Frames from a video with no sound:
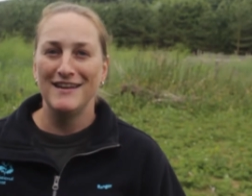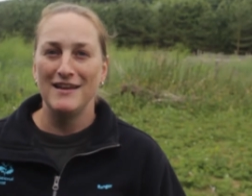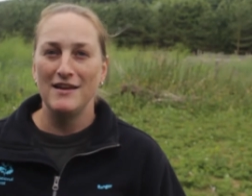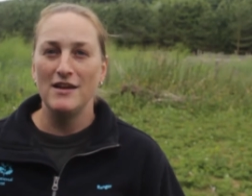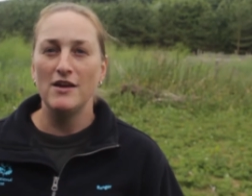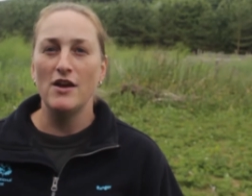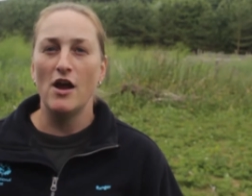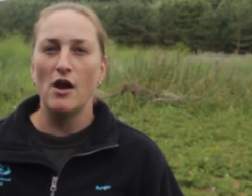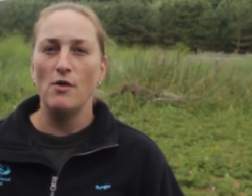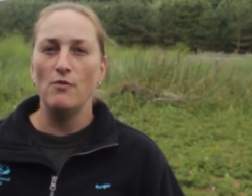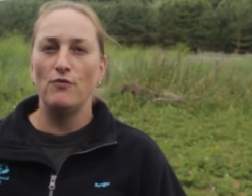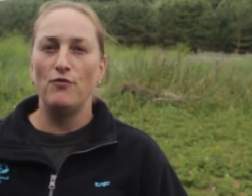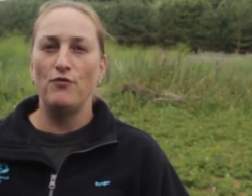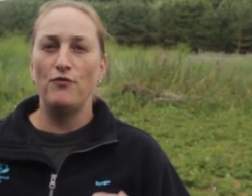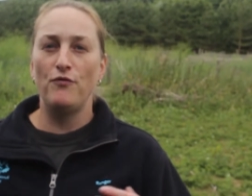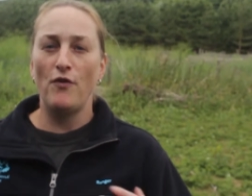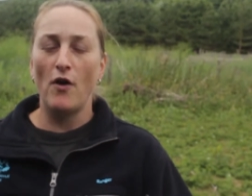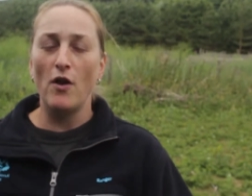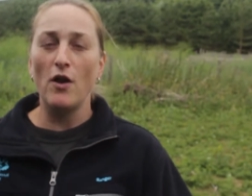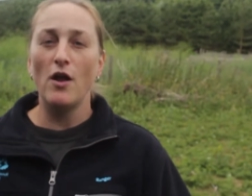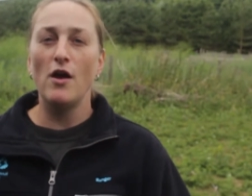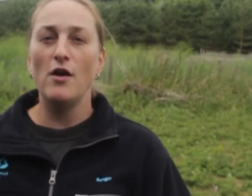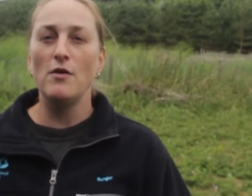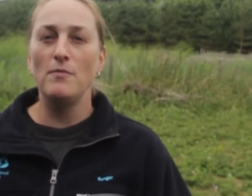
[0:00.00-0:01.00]
You know,
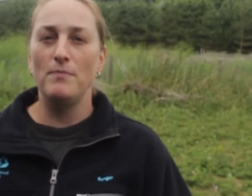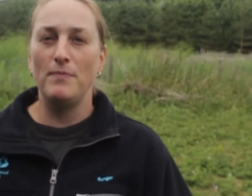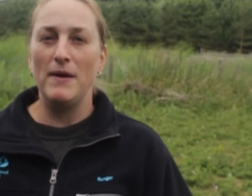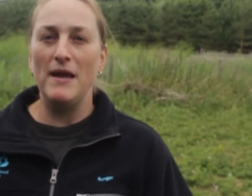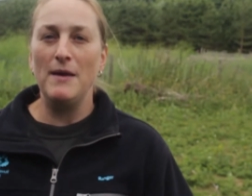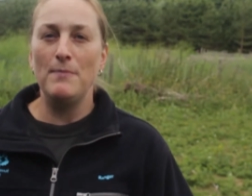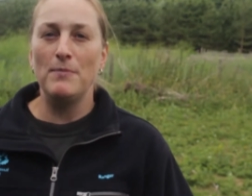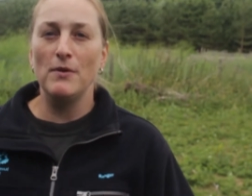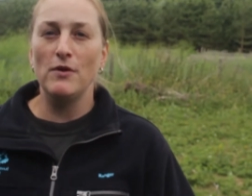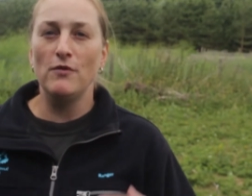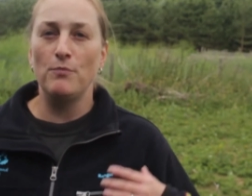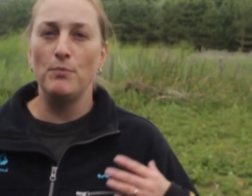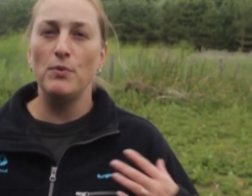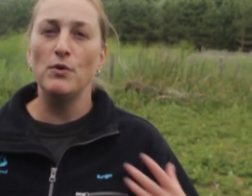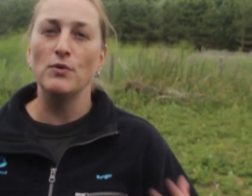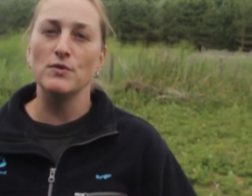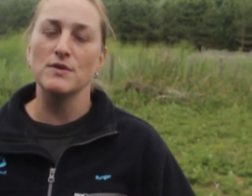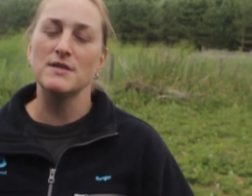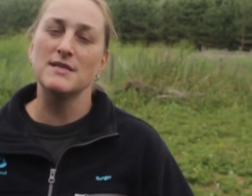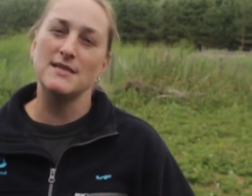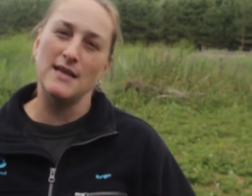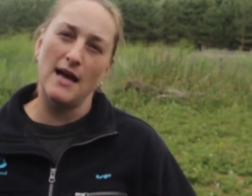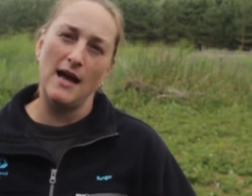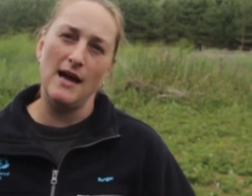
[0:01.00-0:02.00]
follow. People have
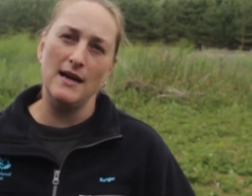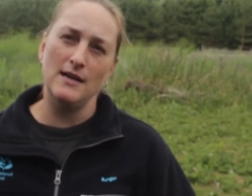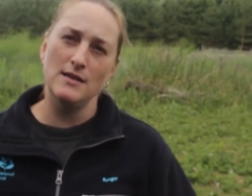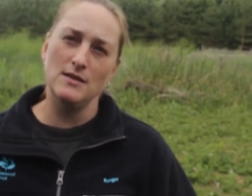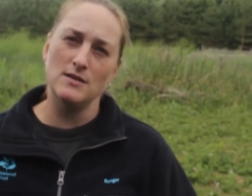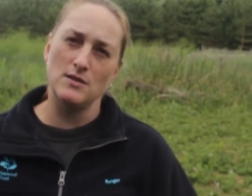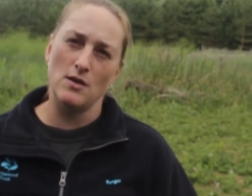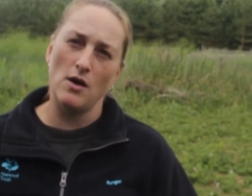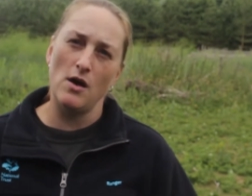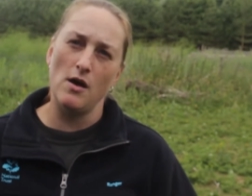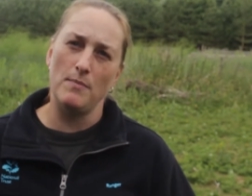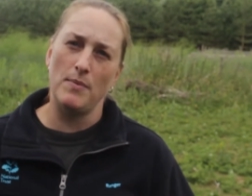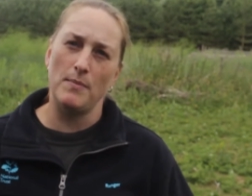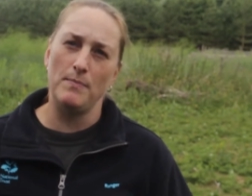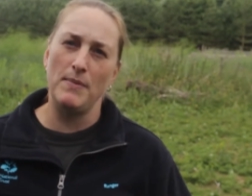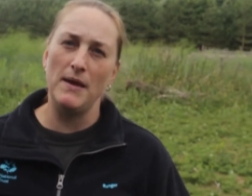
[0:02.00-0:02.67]
put signs up,